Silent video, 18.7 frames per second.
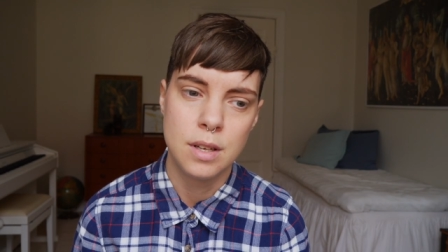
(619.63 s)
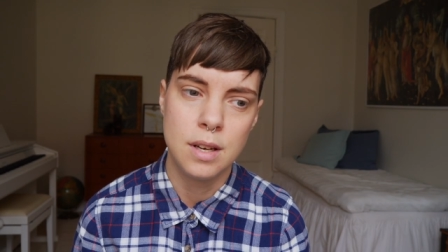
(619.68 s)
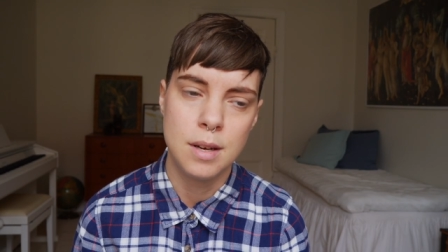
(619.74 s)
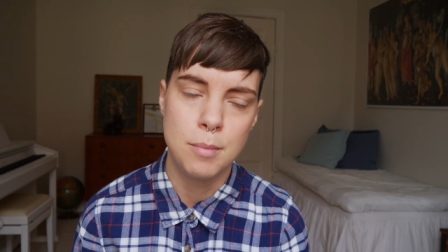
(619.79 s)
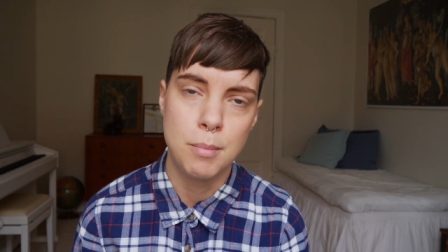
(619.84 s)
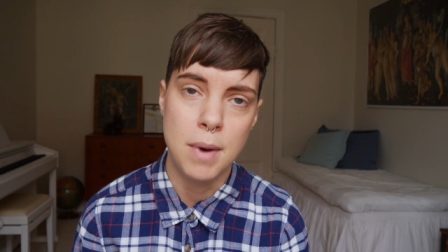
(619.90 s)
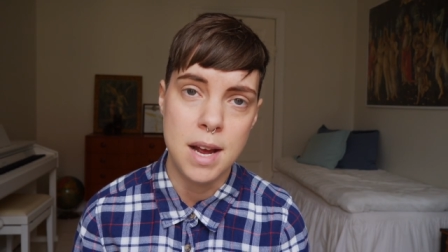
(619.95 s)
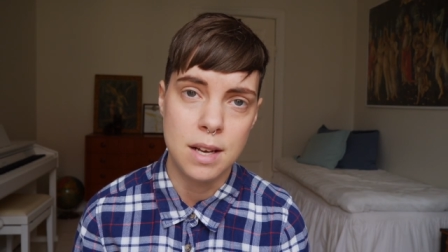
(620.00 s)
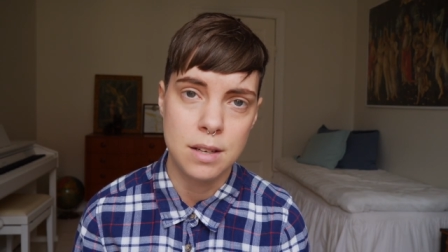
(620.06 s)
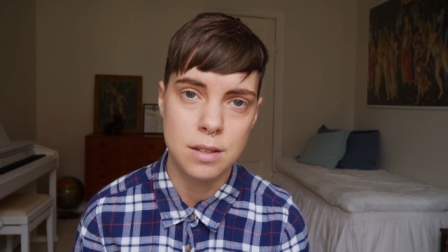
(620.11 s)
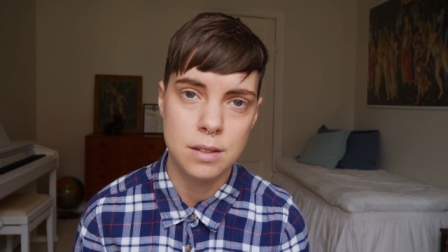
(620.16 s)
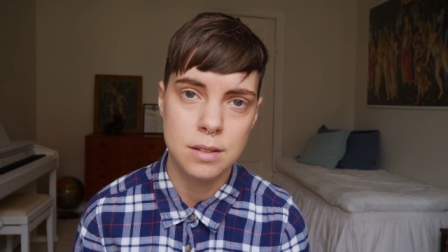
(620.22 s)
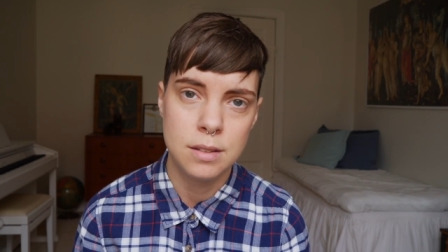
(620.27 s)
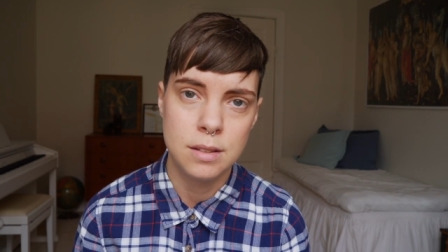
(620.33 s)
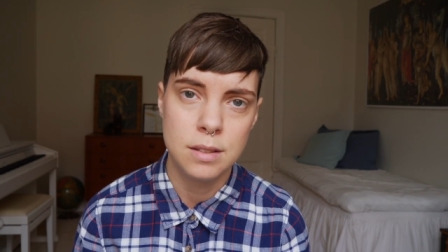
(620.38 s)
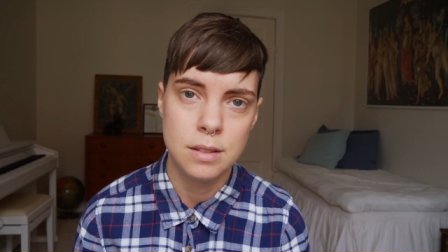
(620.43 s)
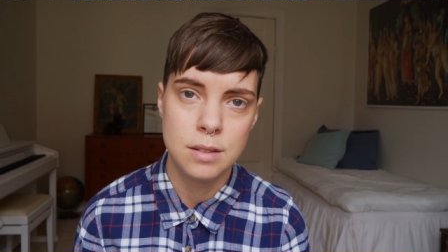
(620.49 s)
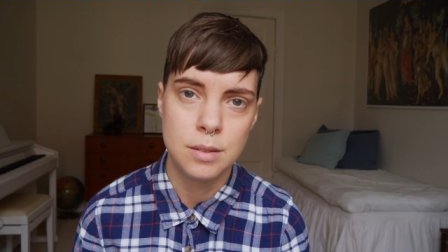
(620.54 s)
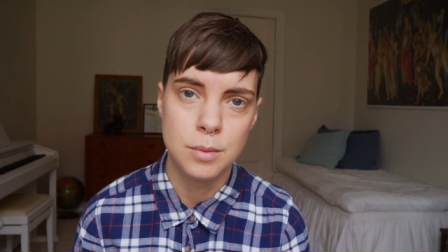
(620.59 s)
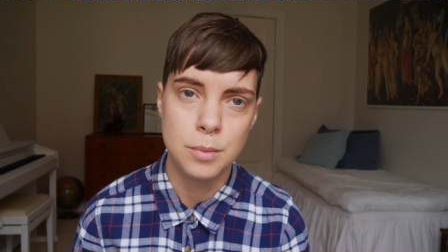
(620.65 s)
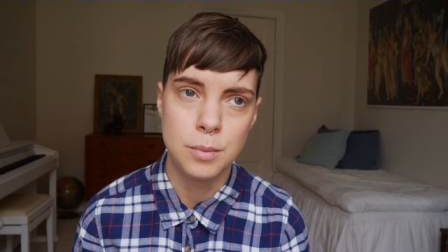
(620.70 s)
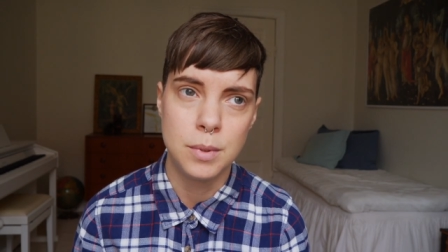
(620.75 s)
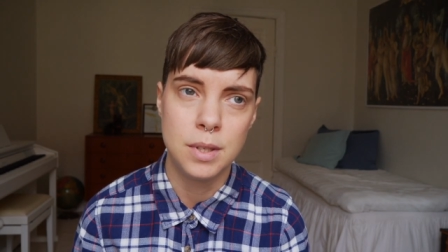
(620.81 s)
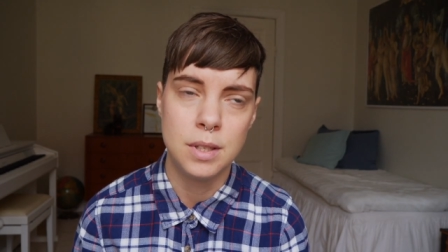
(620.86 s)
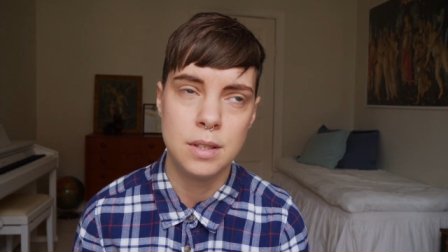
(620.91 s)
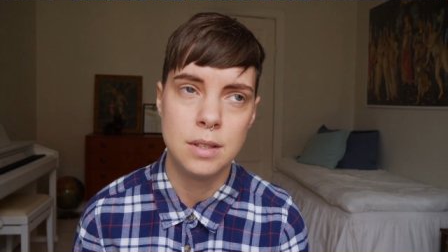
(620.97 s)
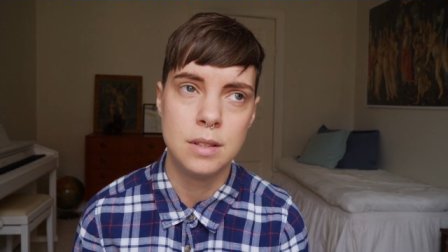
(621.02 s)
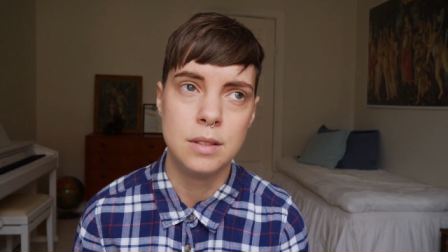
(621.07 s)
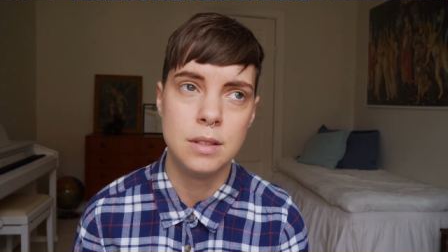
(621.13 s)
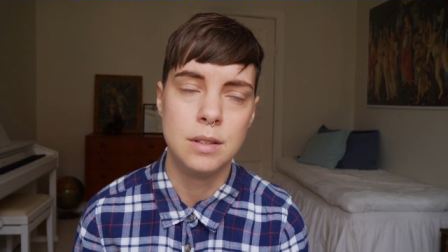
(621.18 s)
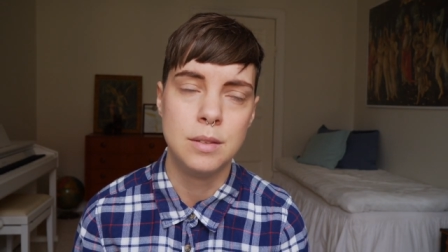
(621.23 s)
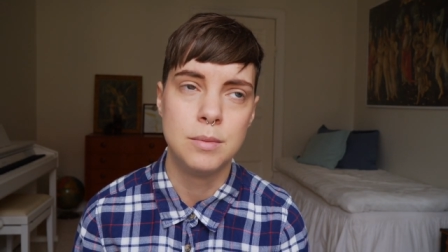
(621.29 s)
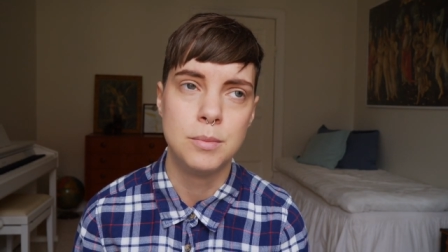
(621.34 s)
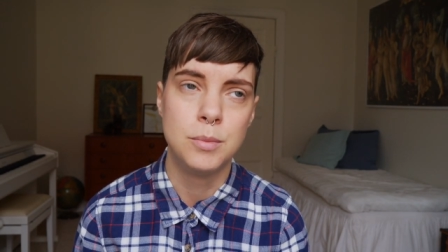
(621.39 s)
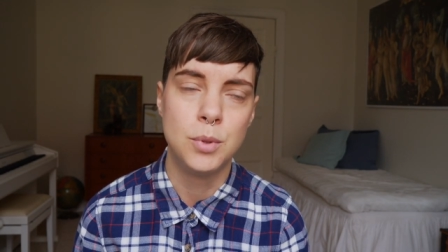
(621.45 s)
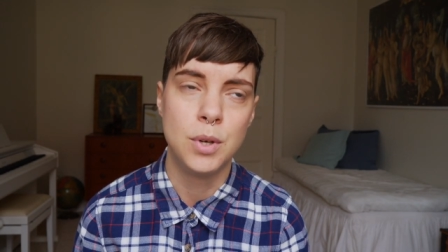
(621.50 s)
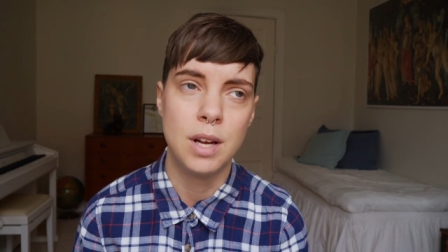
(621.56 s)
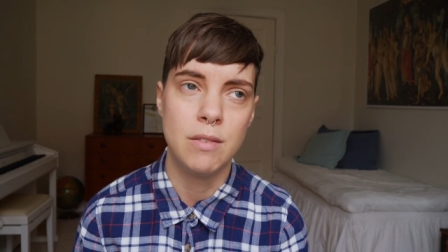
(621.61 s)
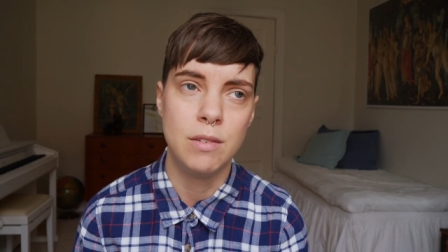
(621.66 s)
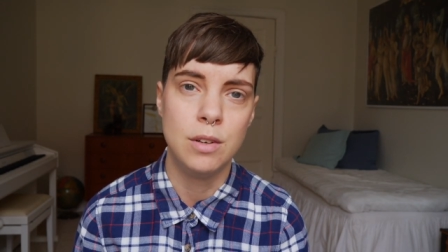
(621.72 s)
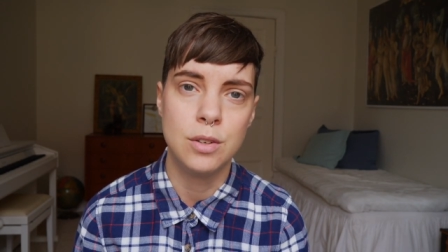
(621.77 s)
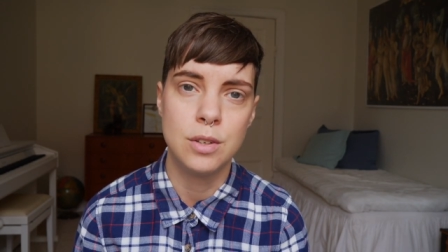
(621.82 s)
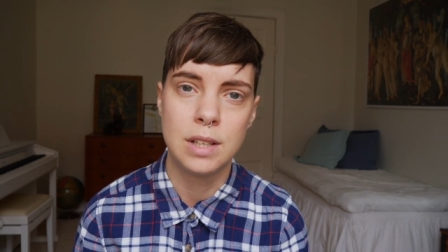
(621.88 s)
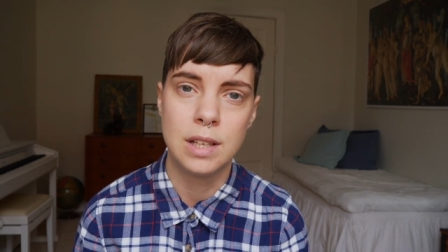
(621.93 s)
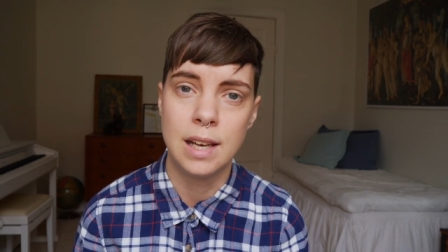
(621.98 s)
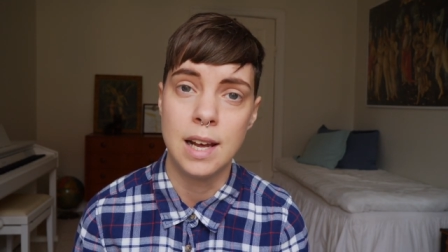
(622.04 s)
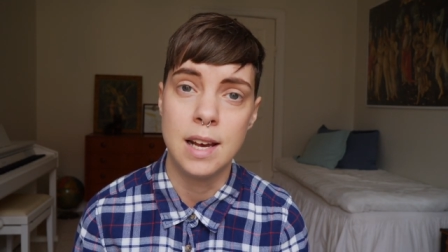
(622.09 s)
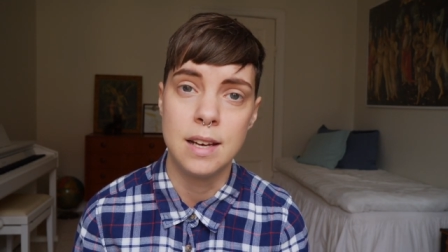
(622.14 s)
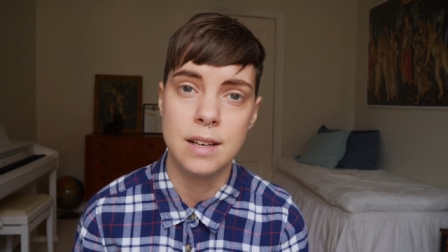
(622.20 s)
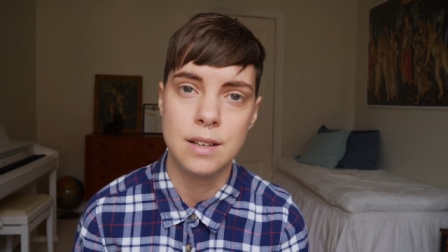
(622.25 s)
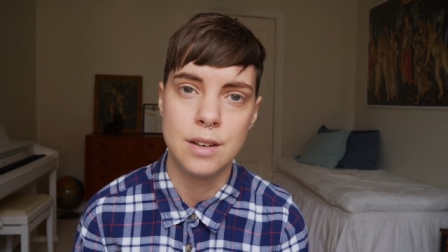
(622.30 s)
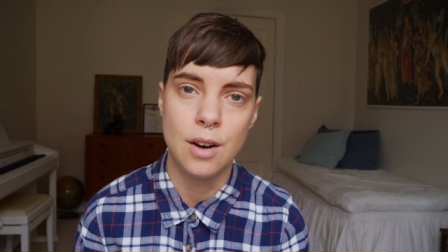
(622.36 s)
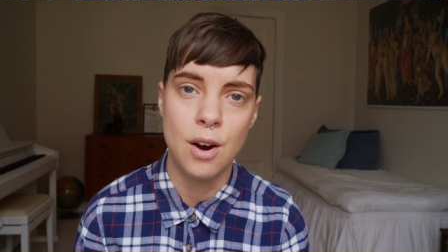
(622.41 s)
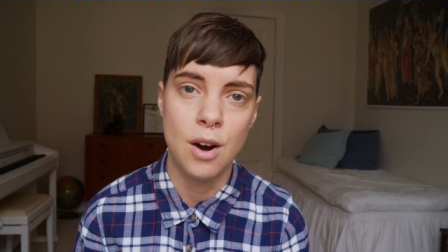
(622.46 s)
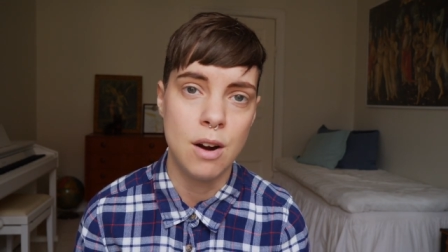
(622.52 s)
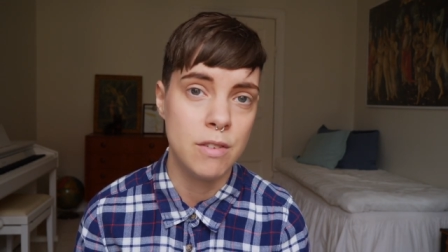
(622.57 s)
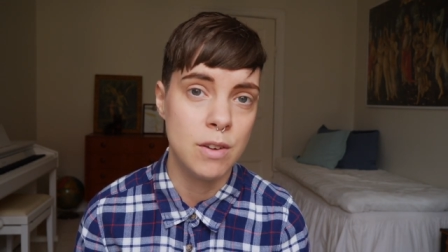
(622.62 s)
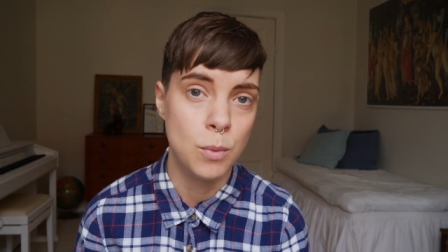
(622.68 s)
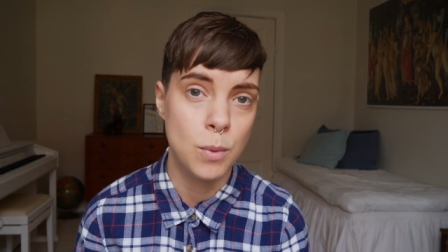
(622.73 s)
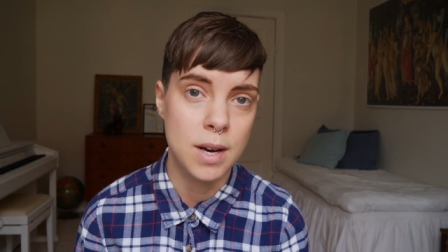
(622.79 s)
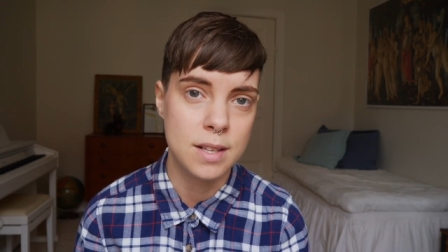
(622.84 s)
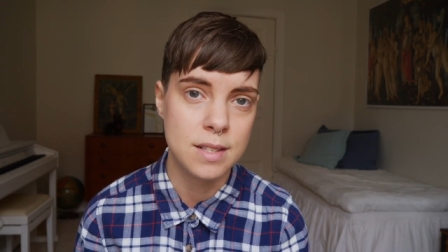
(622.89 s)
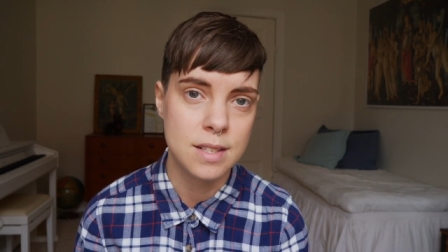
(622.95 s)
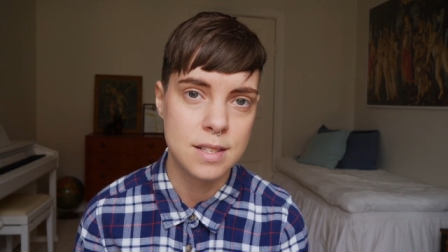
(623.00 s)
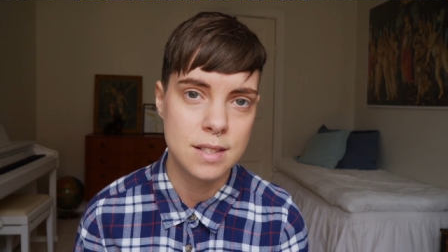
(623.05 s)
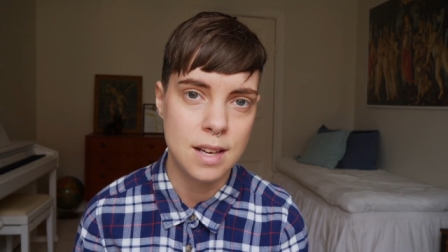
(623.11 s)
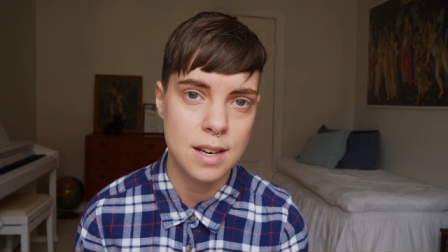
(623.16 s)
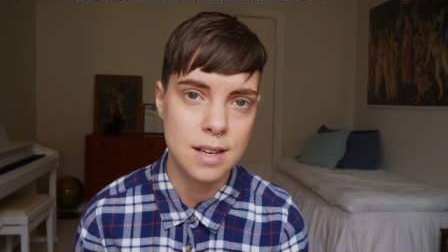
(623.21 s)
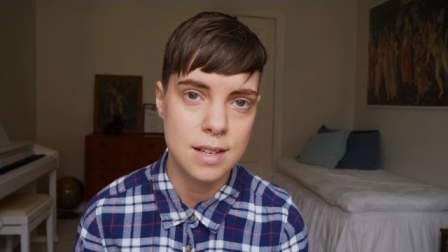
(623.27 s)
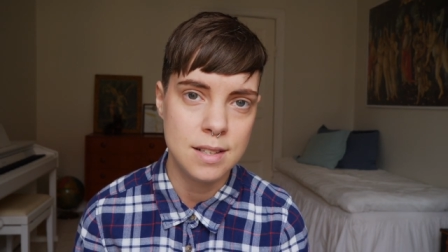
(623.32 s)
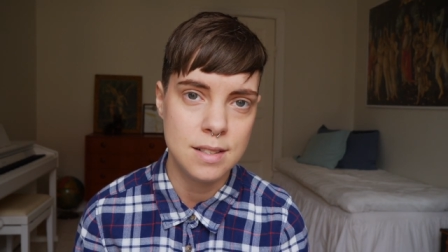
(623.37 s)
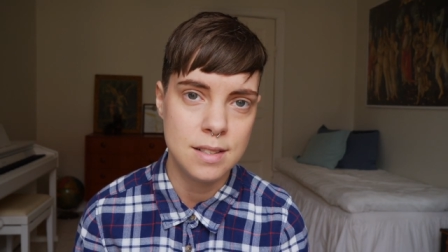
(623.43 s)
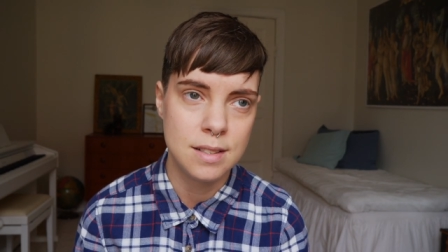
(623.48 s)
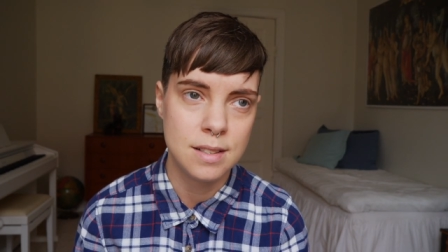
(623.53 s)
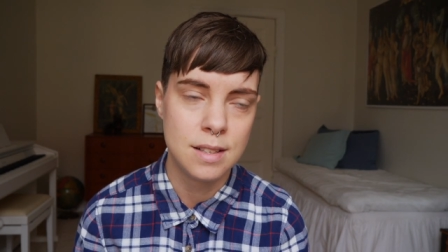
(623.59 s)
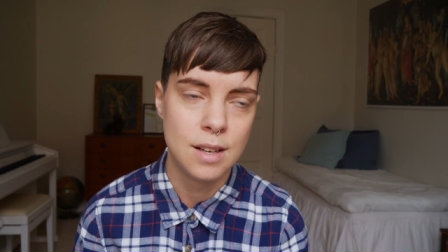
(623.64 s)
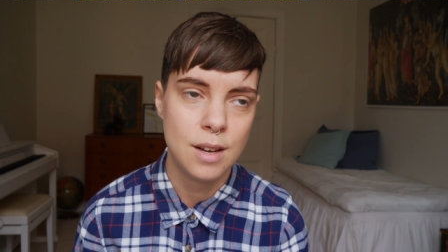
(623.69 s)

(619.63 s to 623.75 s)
a uh, Michael uh, would have looked like Harvey Weinstein?